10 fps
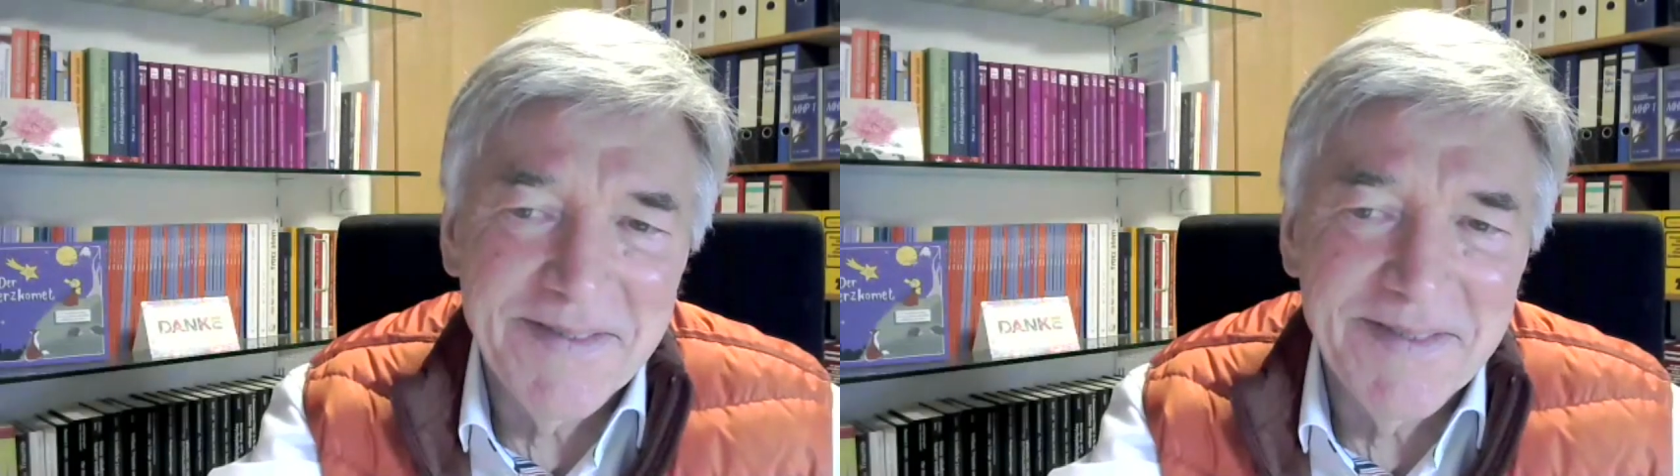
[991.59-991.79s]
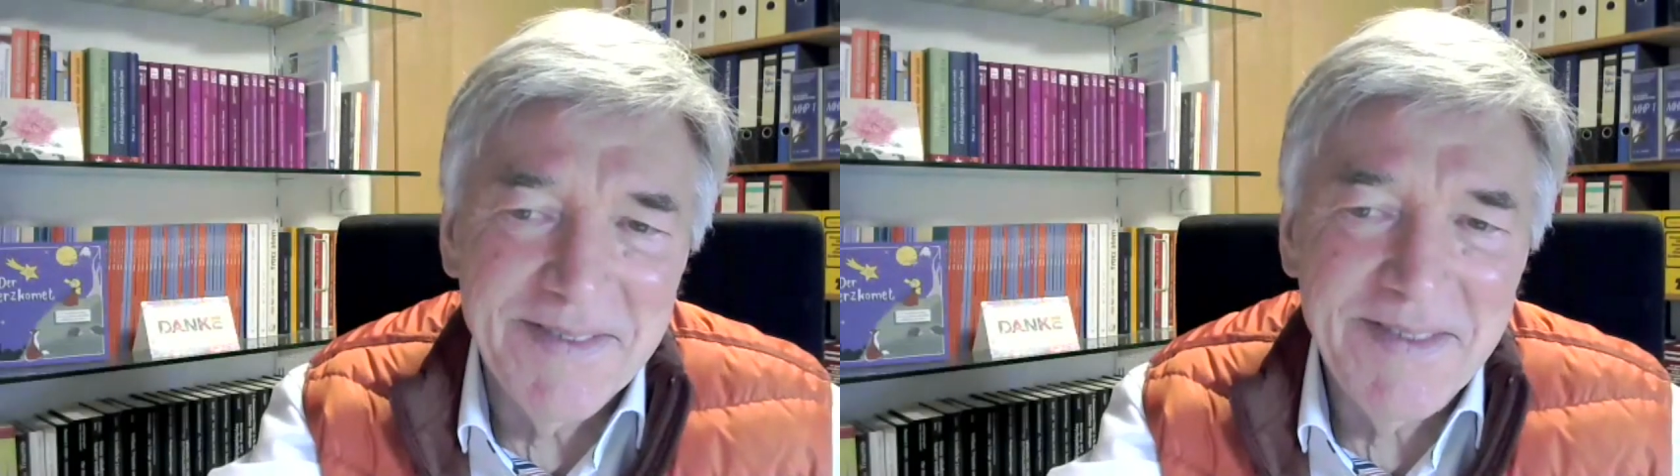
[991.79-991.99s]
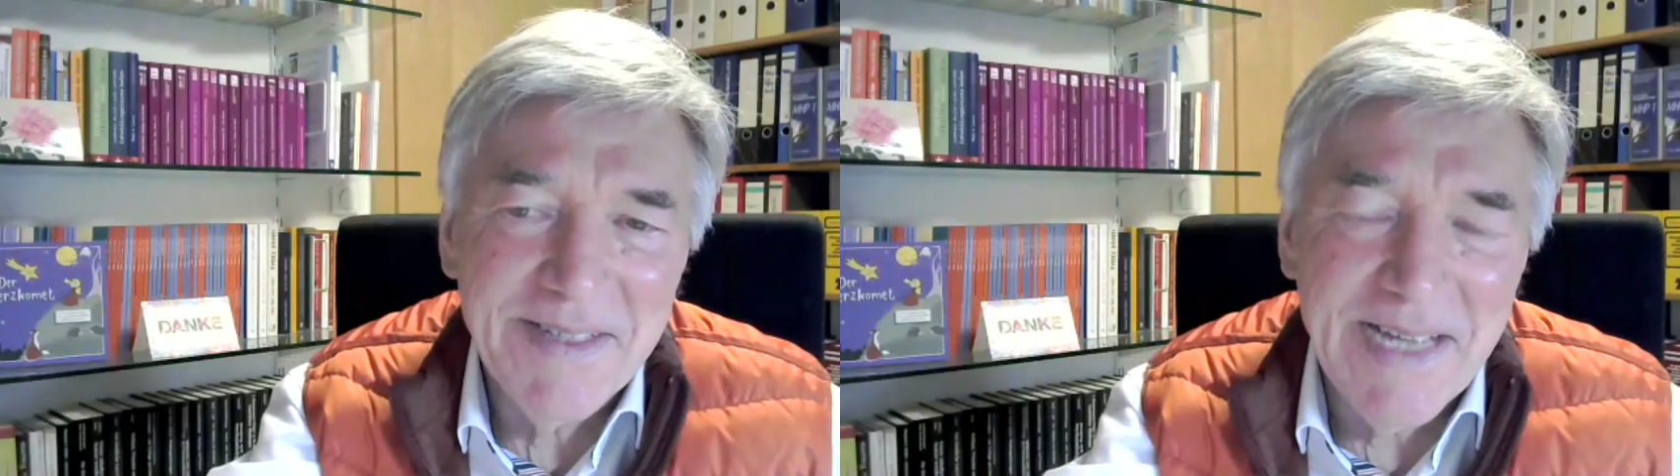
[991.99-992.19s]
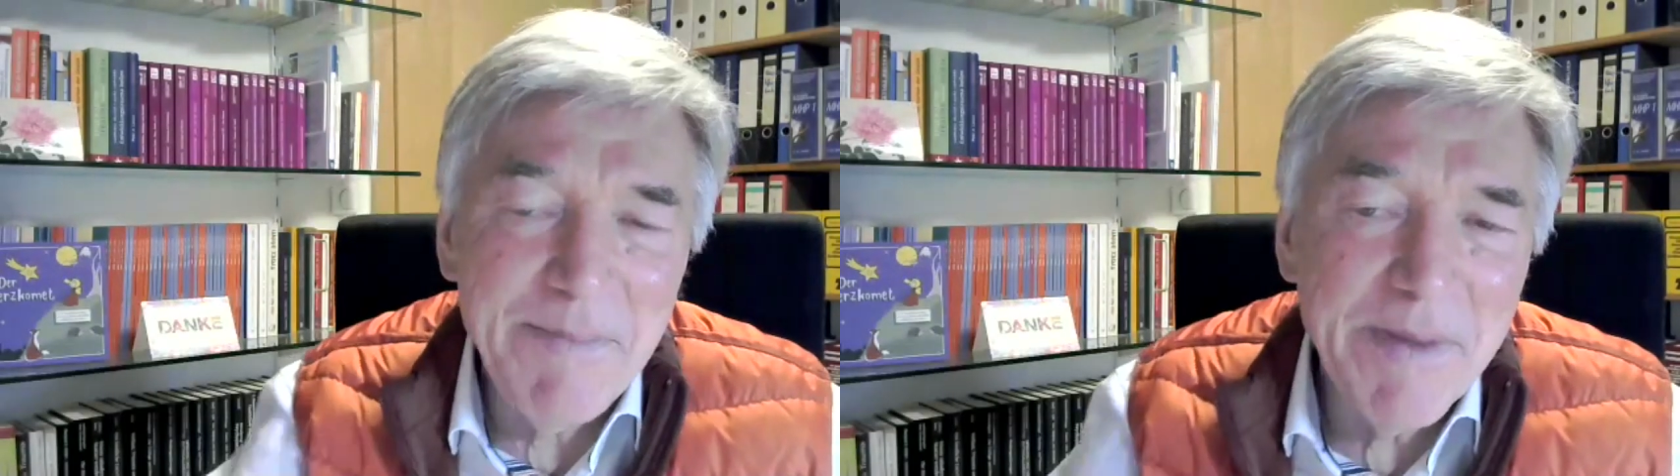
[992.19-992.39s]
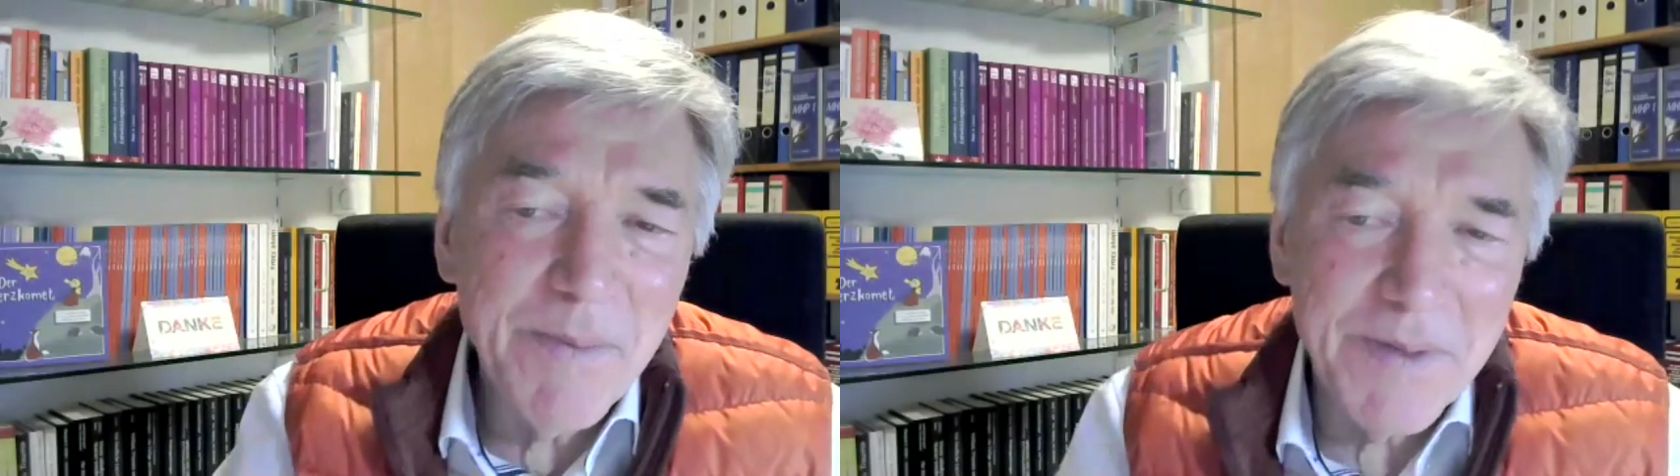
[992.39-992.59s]
No?
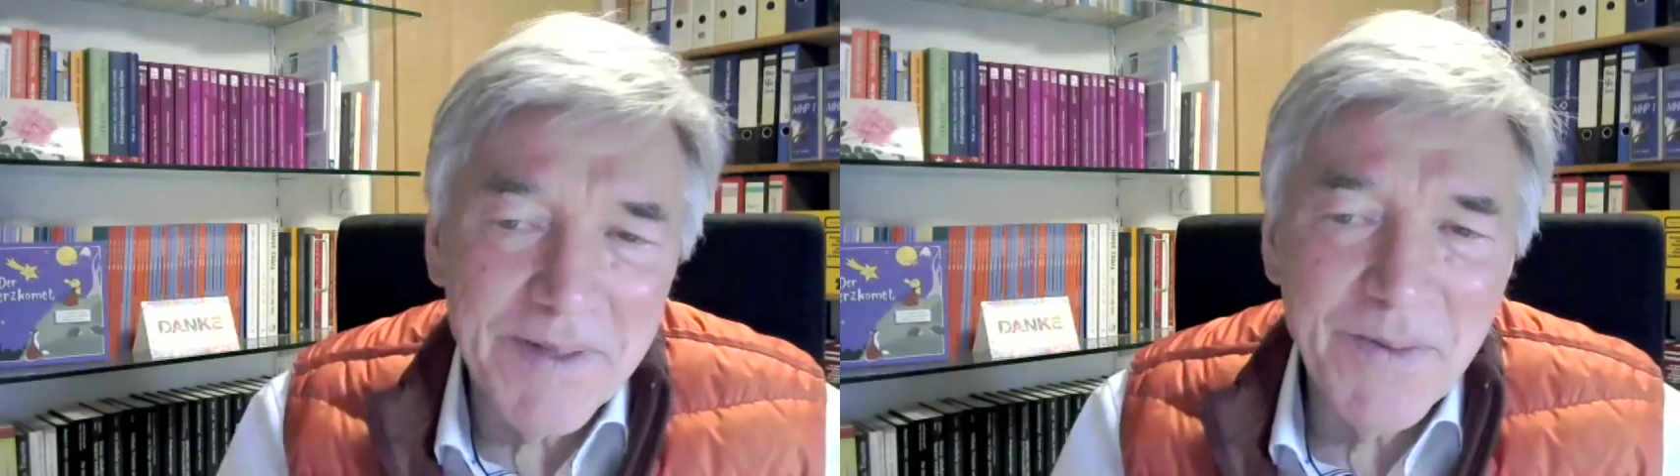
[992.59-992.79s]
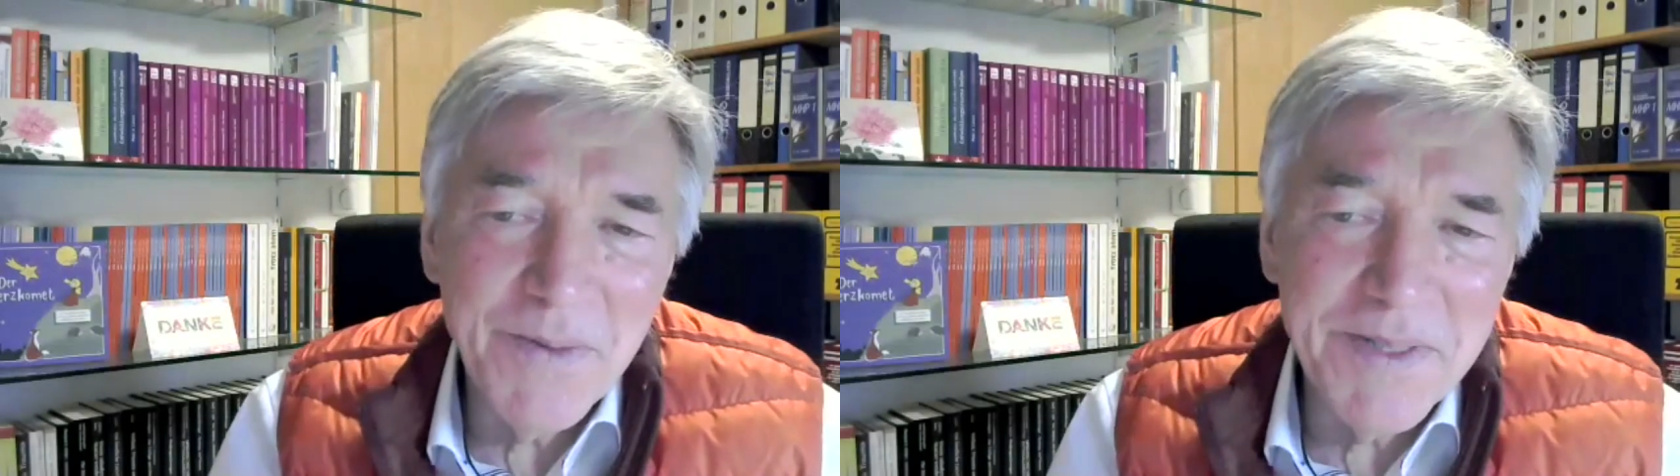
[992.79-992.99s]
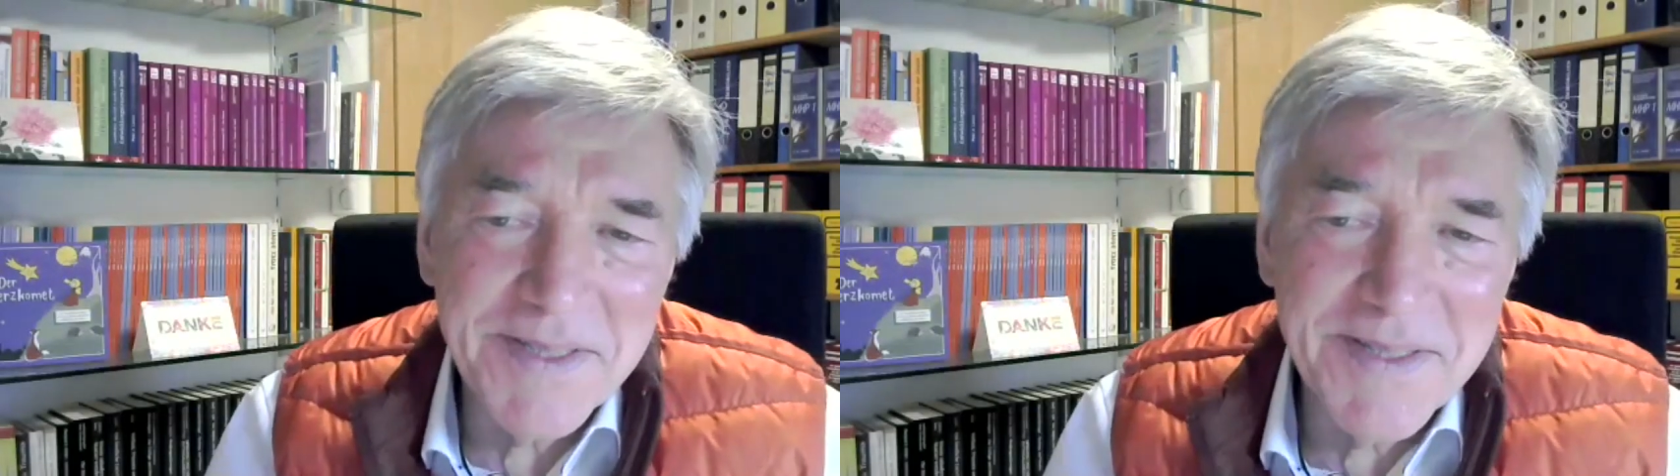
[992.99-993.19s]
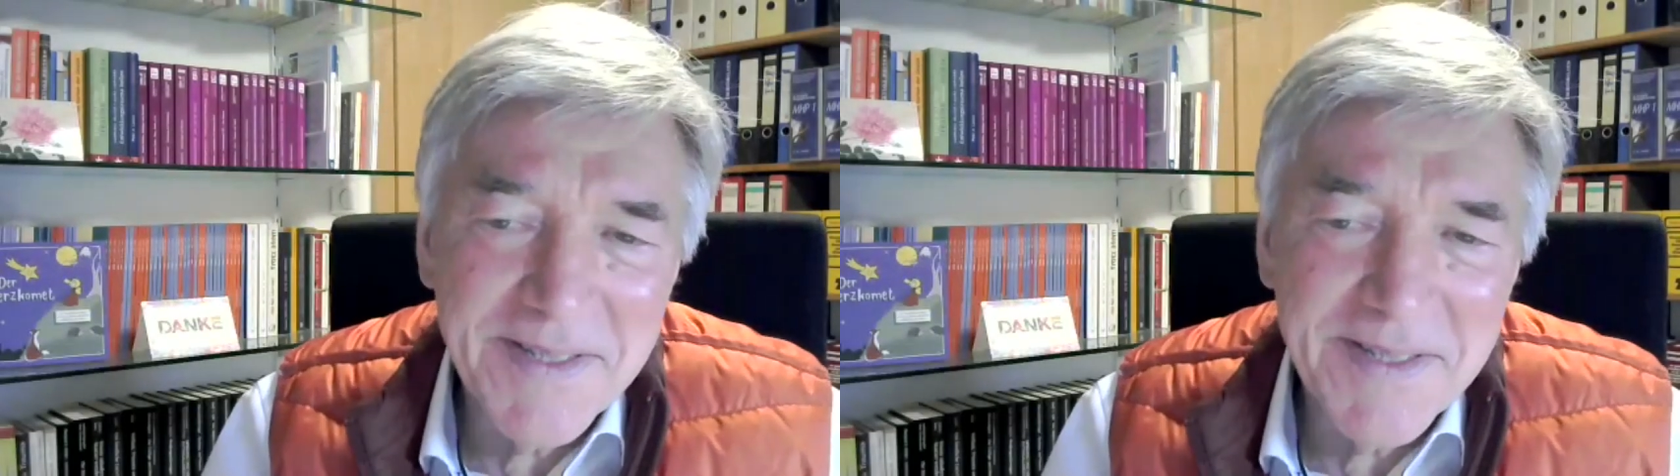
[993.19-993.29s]
I'm the one who is